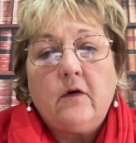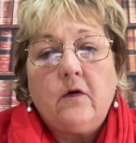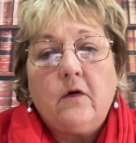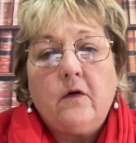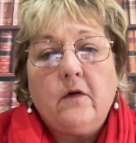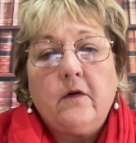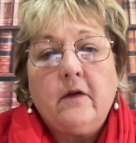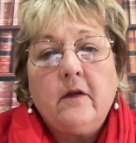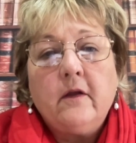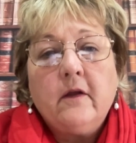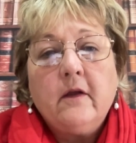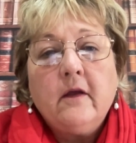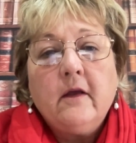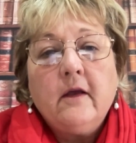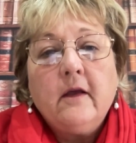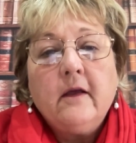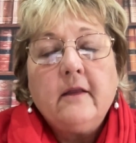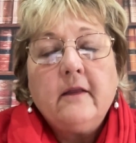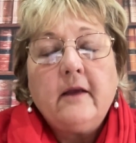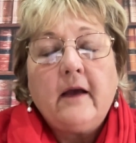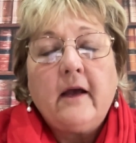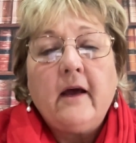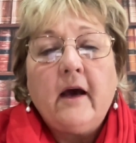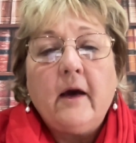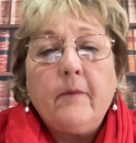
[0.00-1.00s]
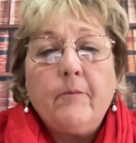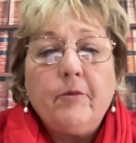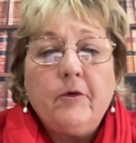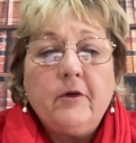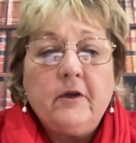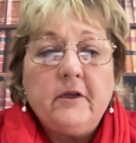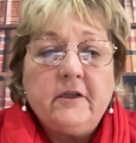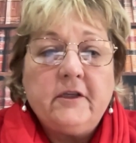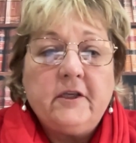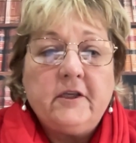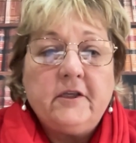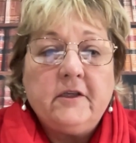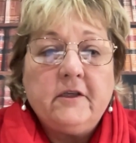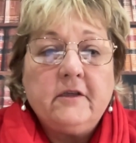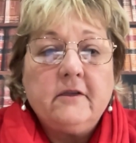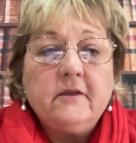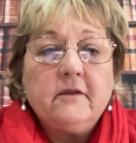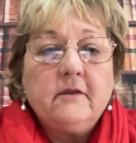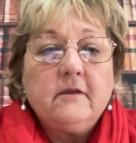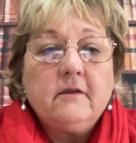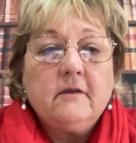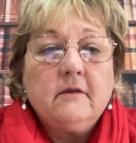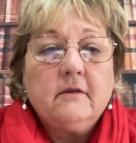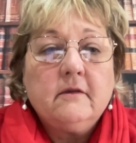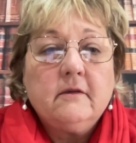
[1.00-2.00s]
on, they are
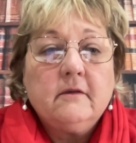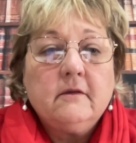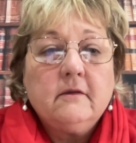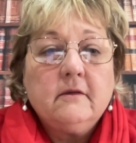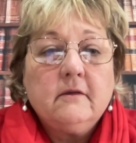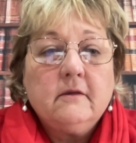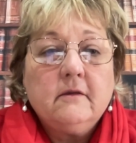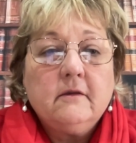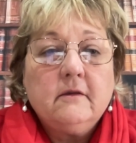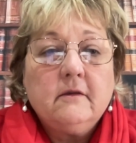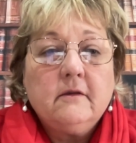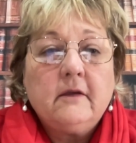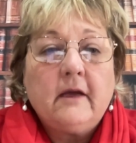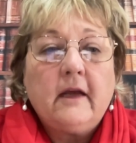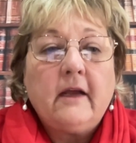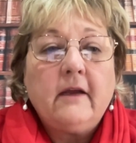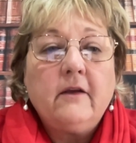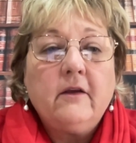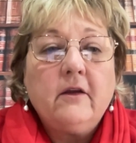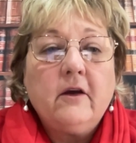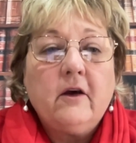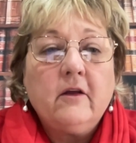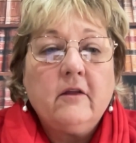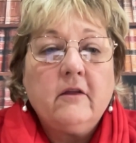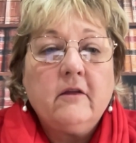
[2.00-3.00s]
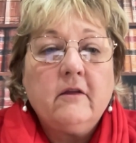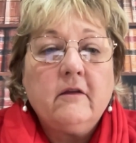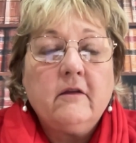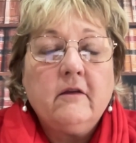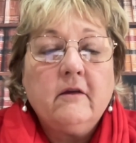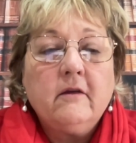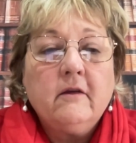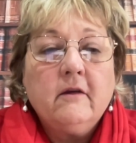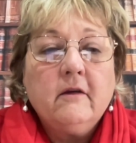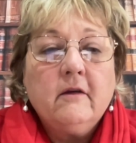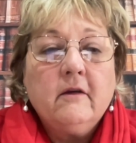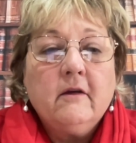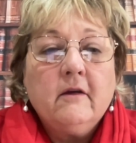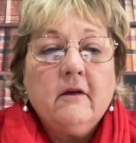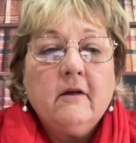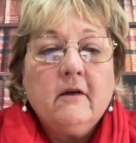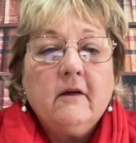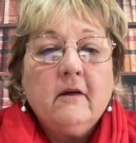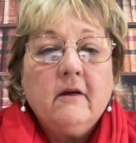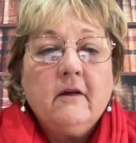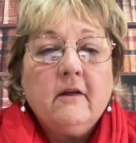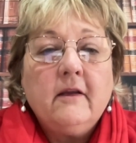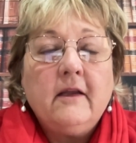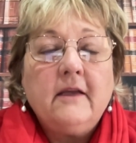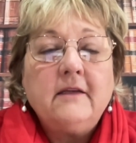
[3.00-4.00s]
politicians. They're not
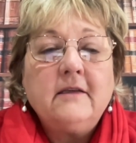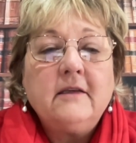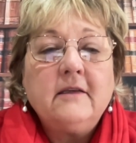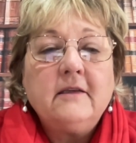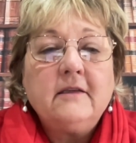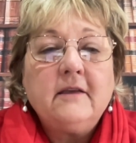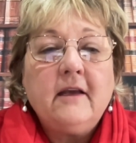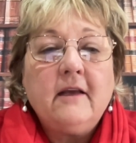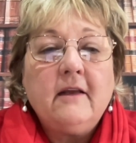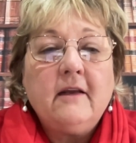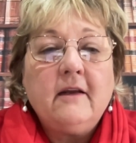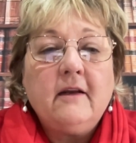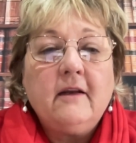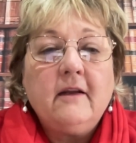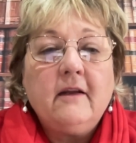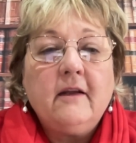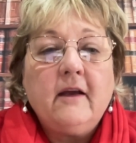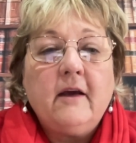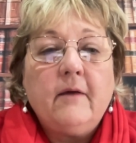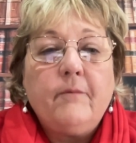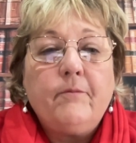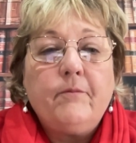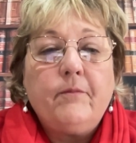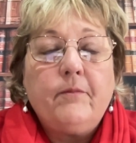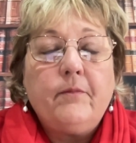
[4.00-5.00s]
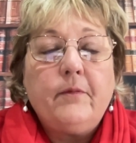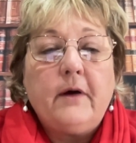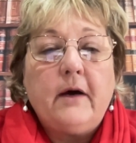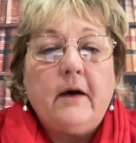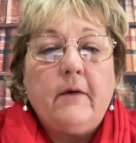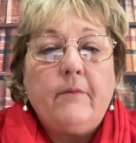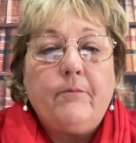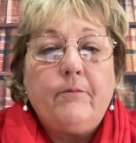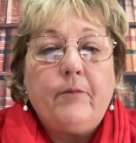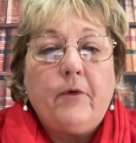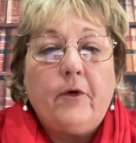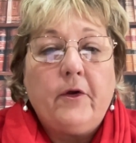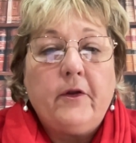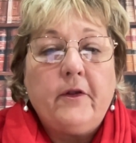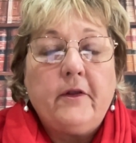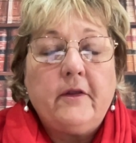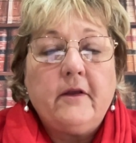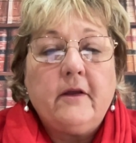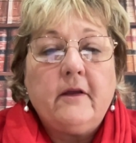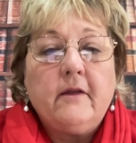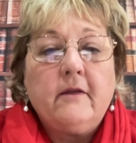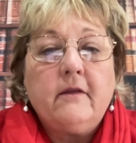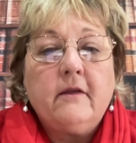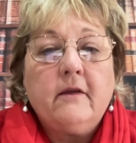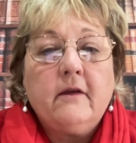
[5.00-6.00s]
necessarily
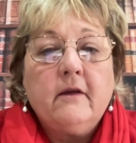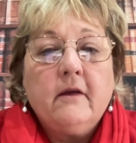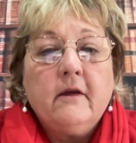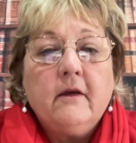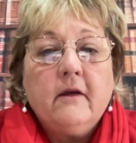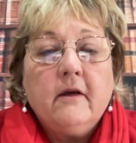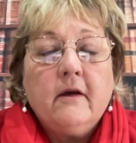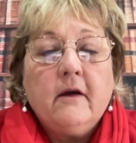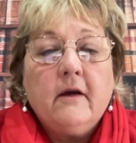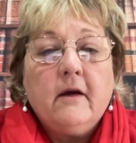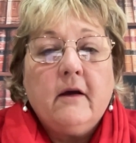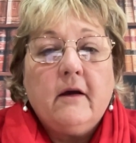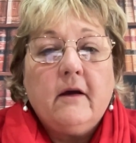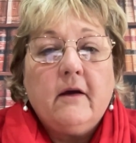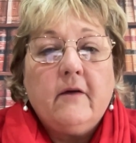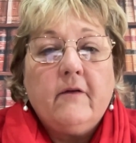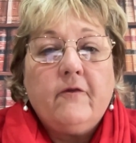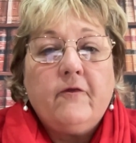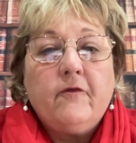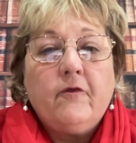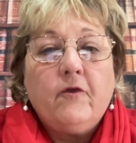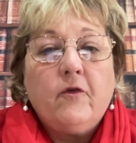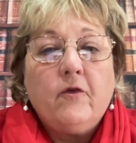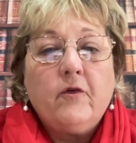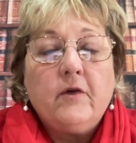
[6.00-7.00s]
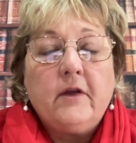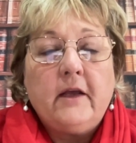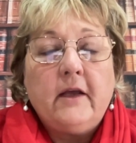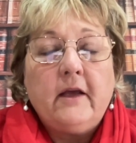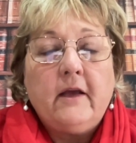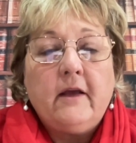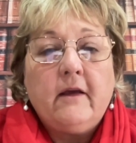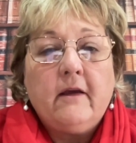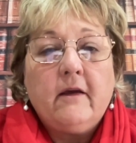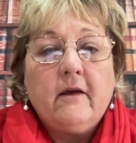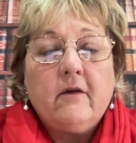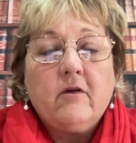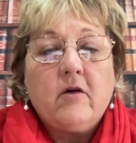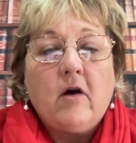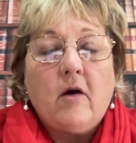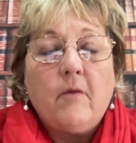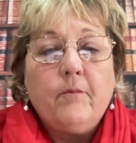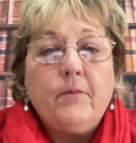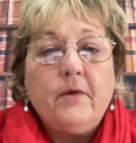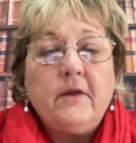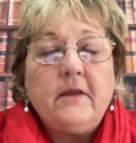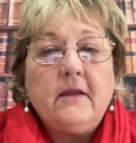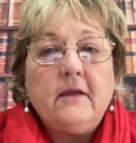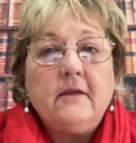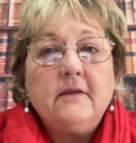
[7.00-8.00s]
appointed for the
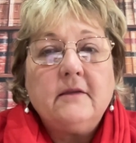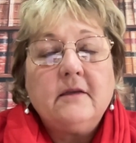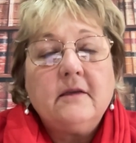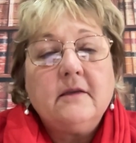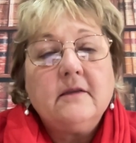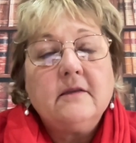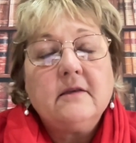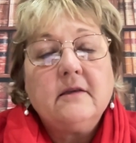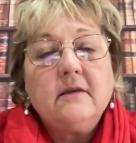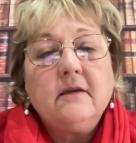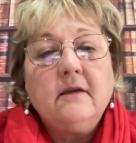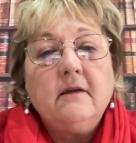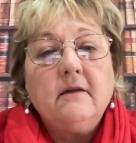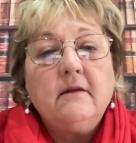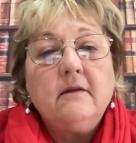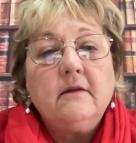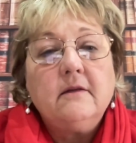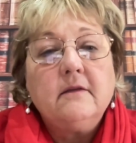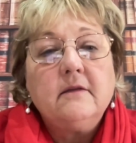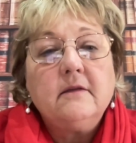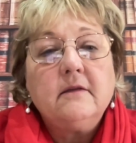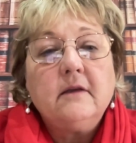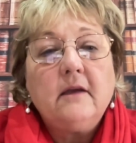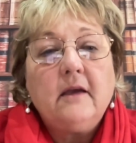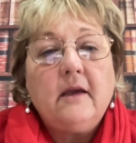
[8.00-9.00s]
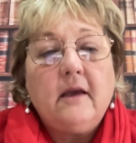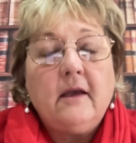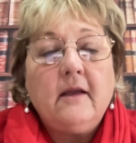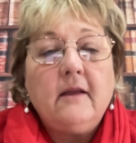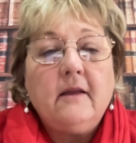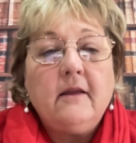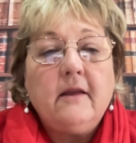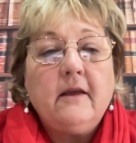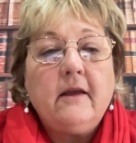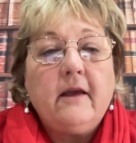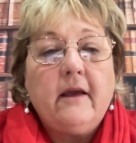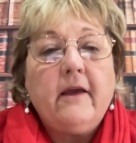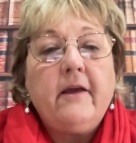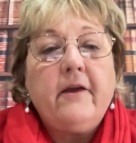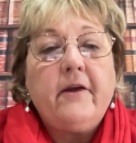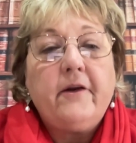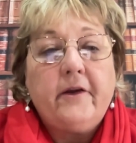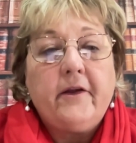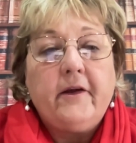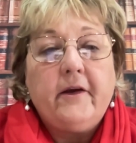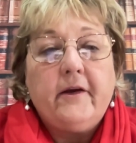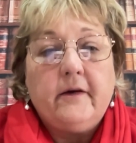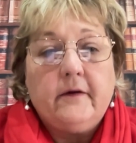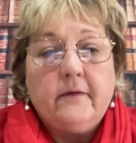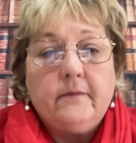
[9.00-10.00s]
competence and skills in the
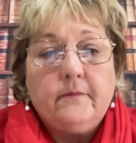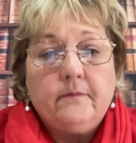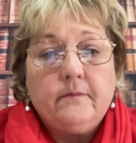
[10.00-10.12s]
area.